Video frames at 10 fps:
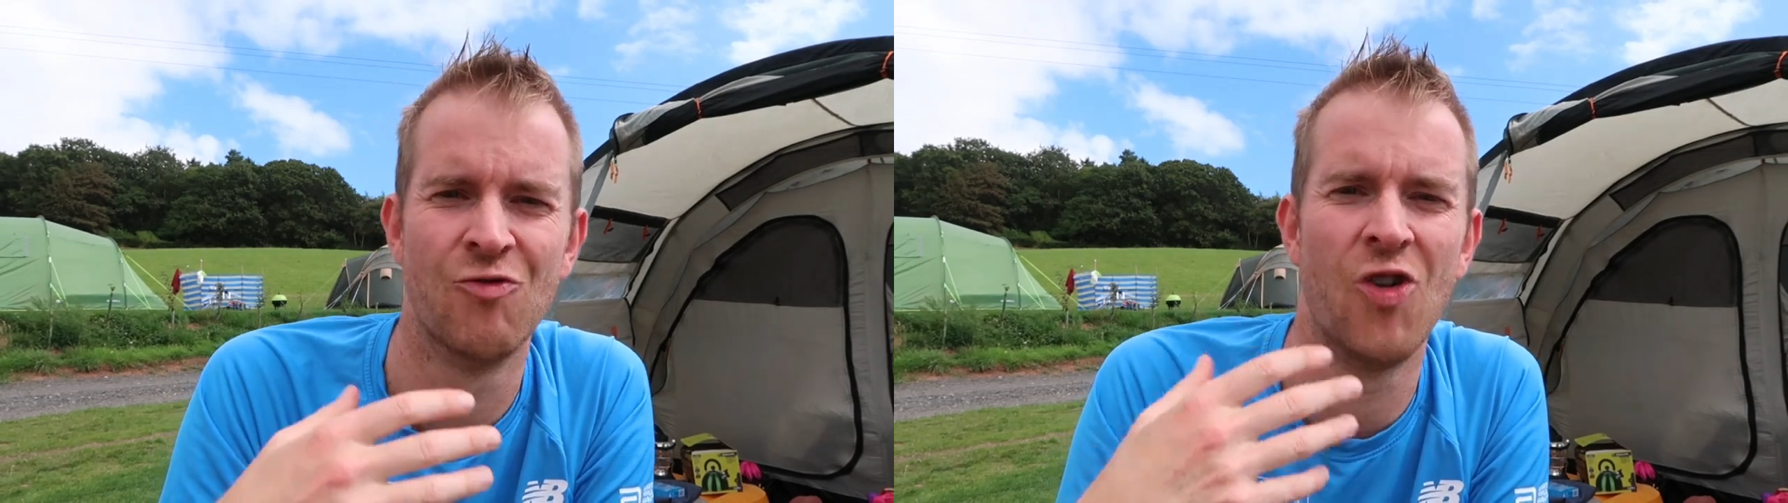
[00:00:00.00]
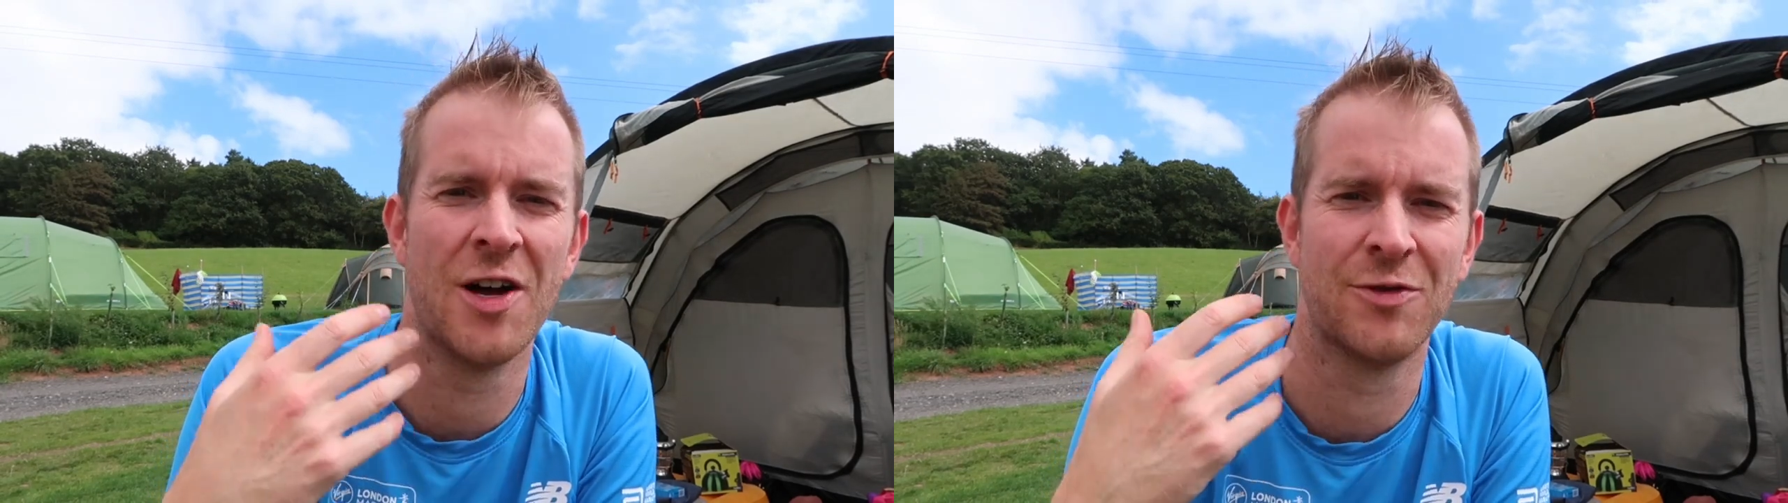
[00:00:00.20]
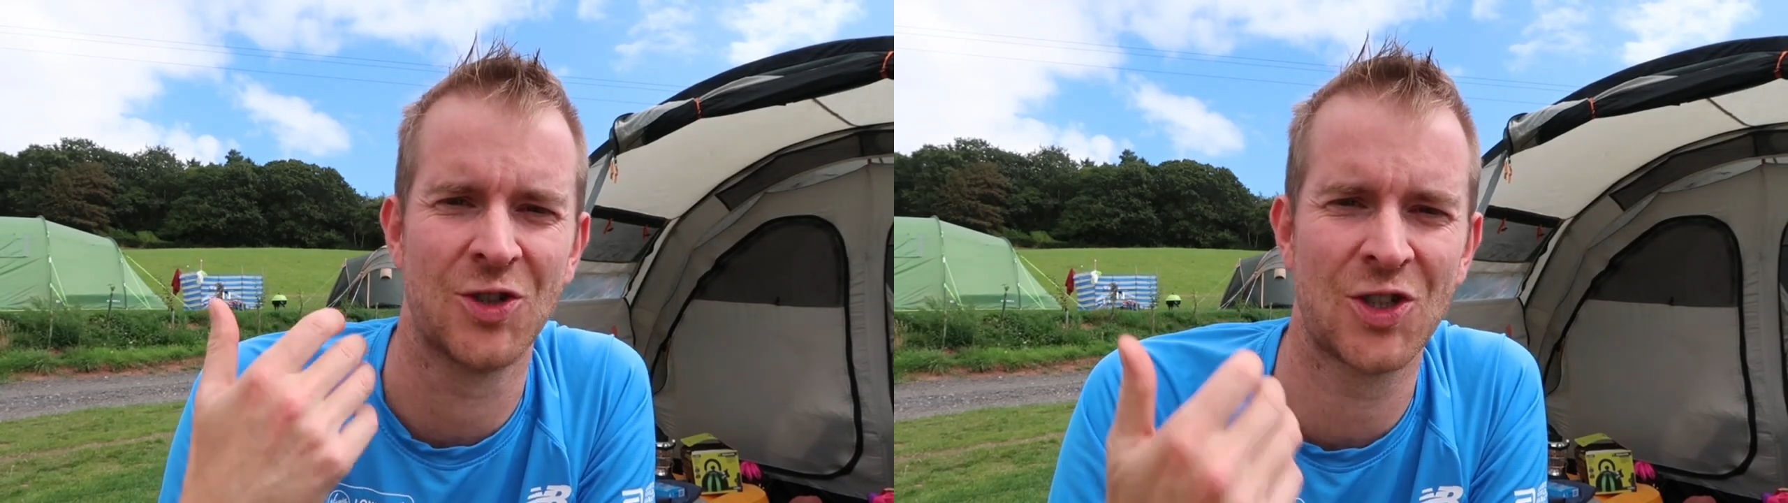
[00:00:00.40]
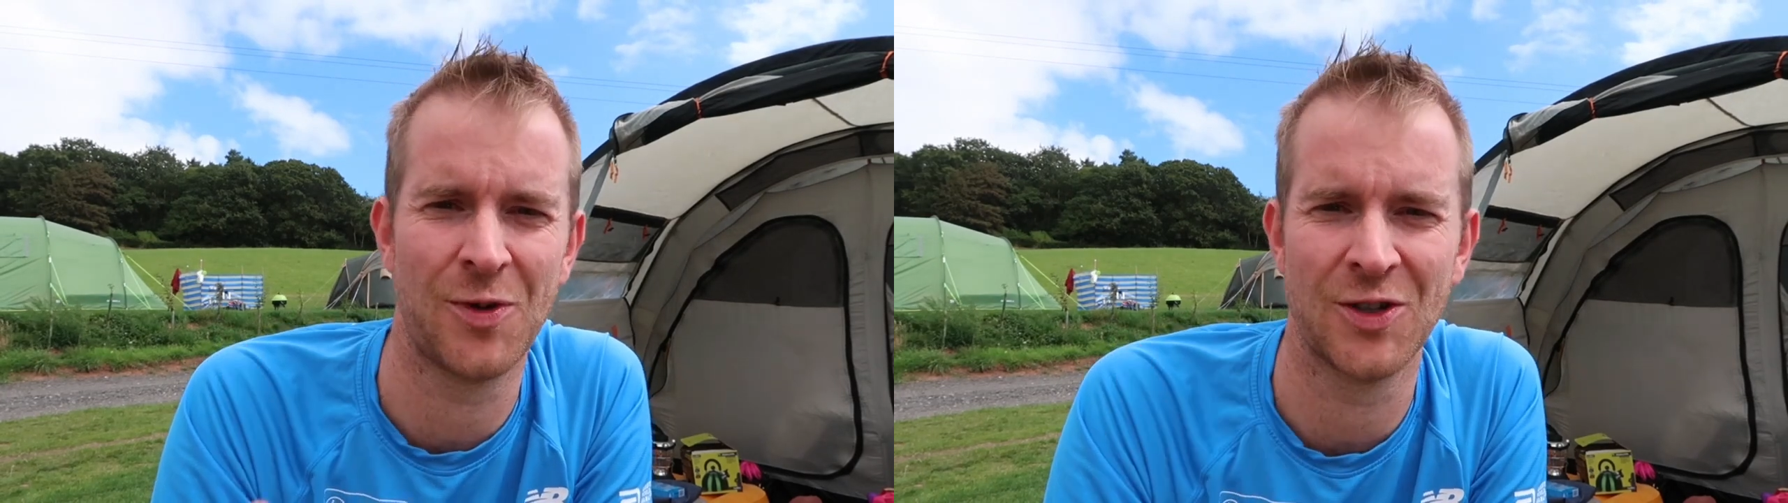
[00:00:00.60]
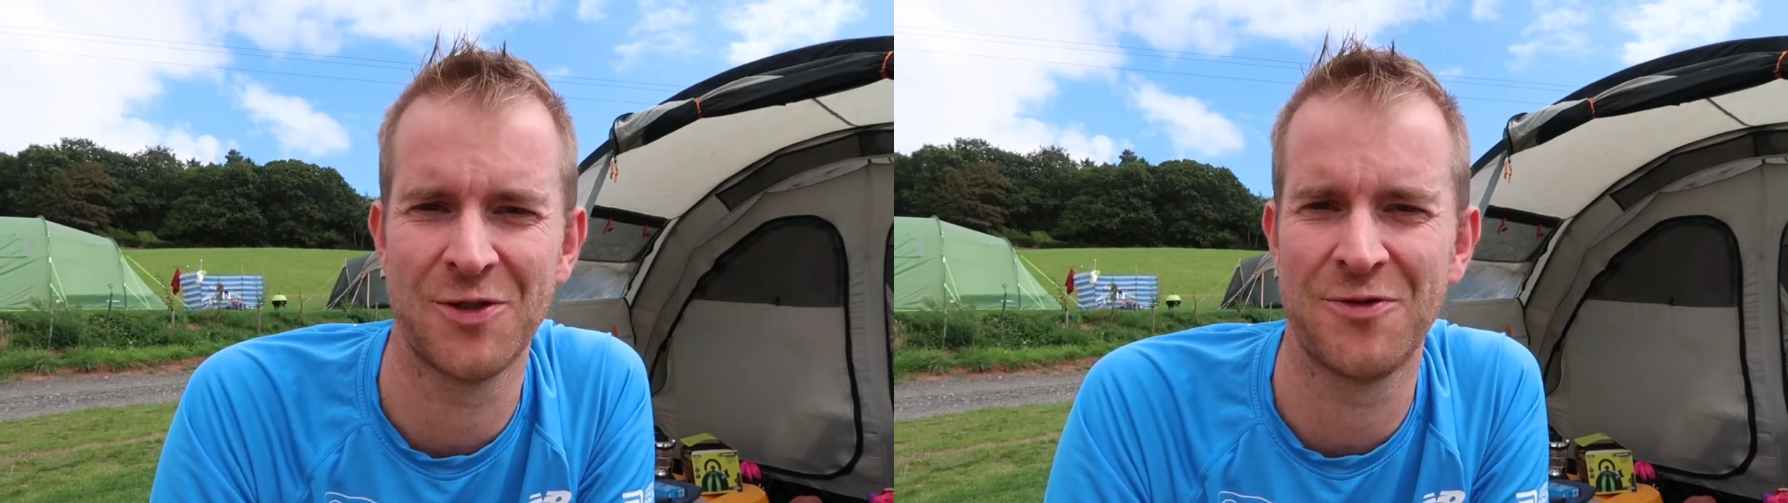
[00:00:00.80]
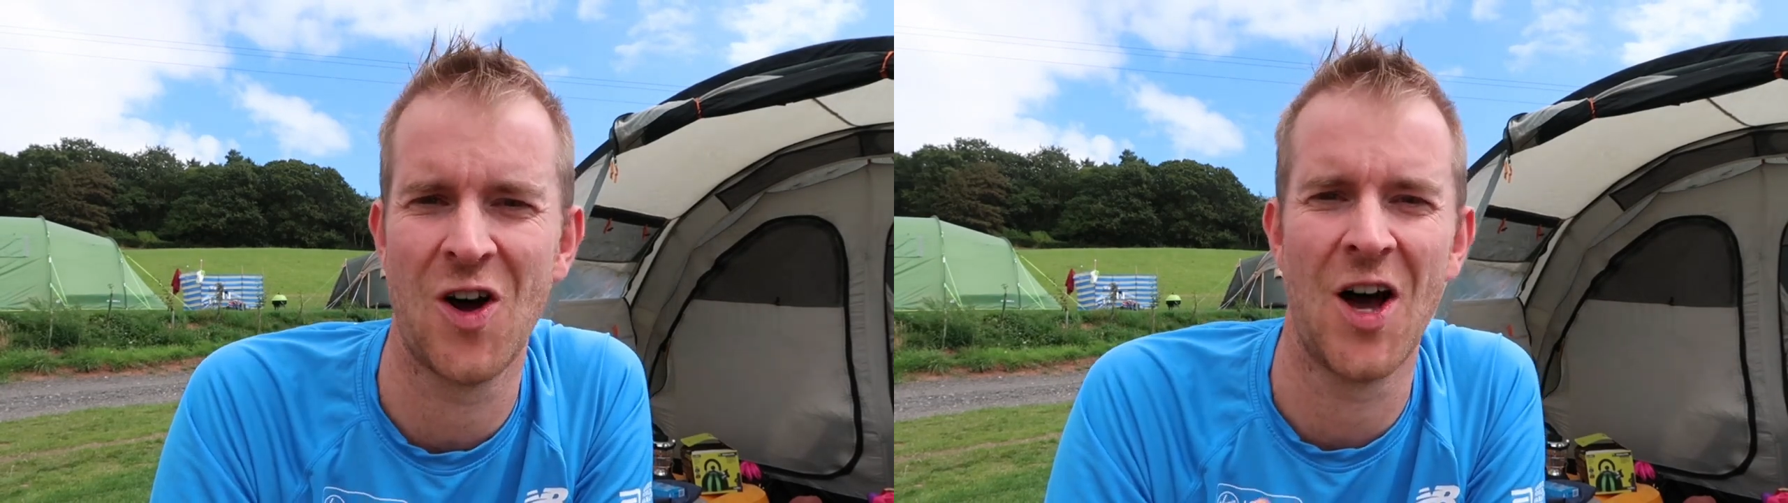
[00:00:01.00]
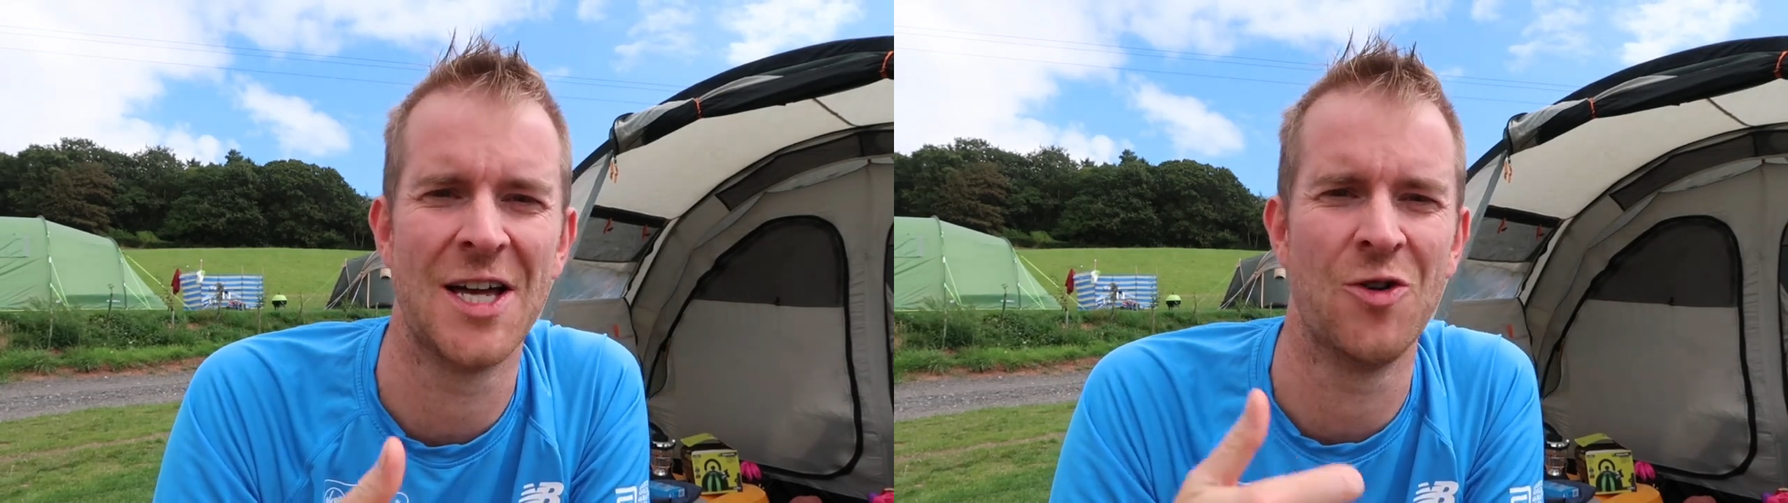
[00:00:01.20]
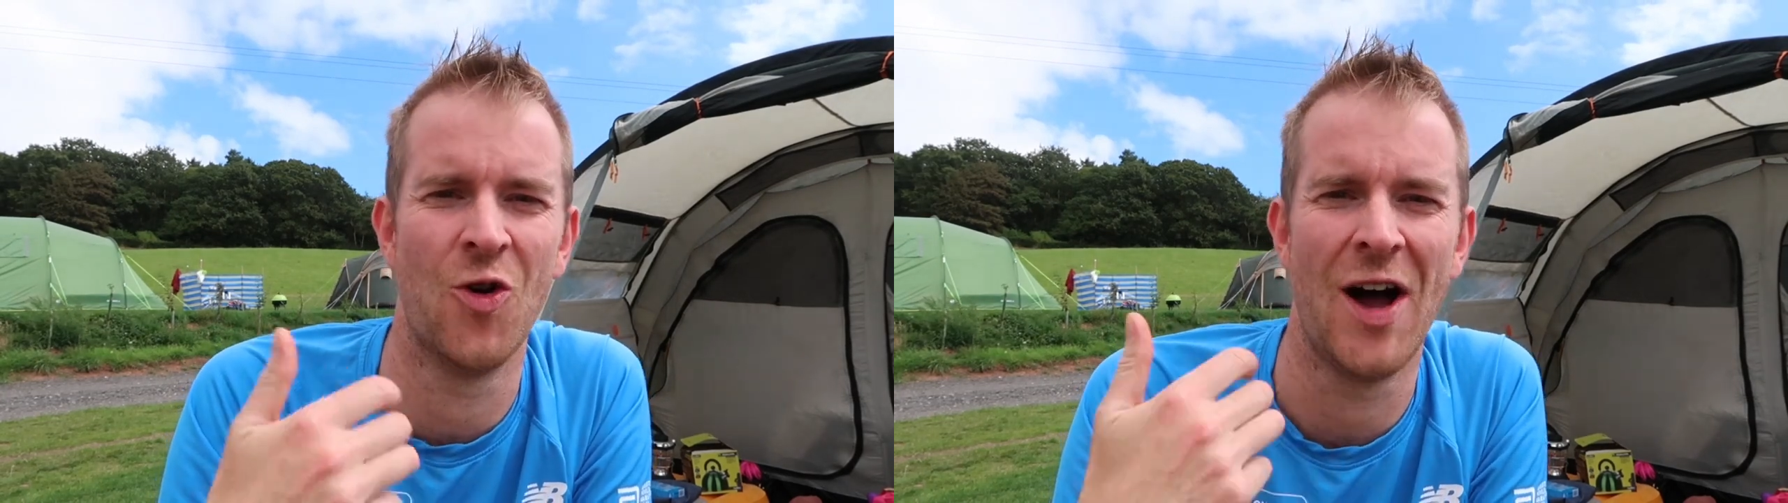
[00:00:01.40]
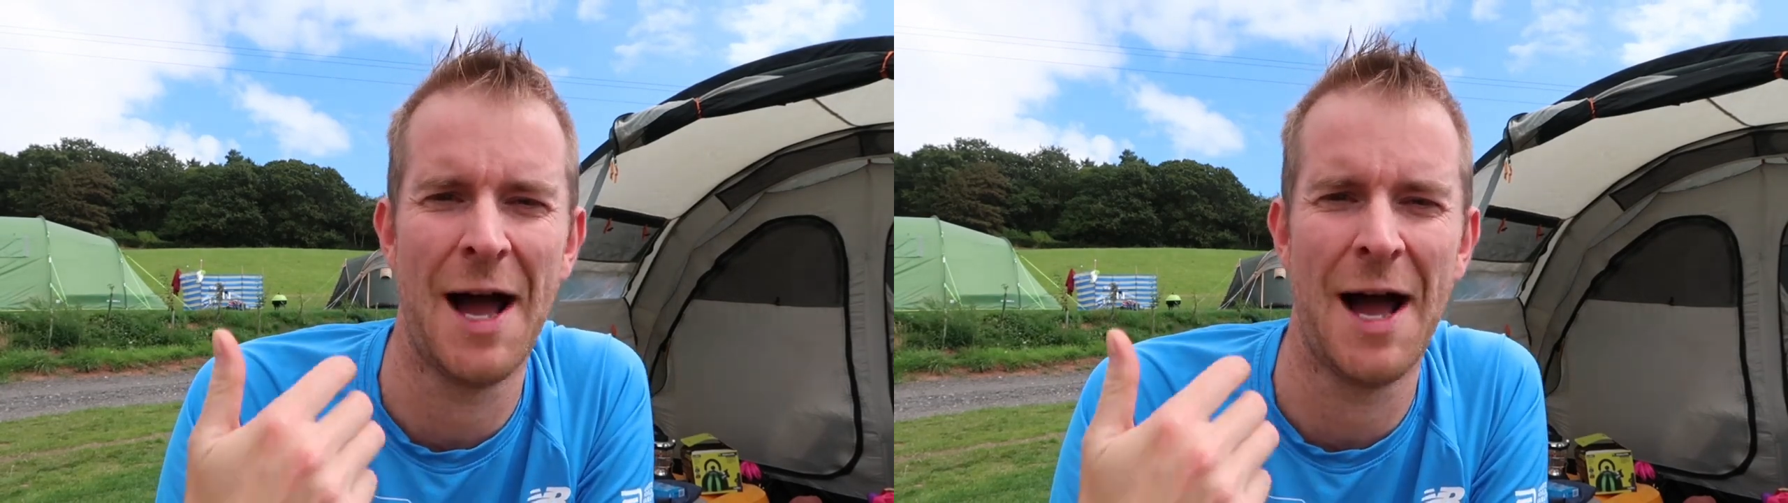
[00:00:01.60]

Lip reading: rivals Spotify or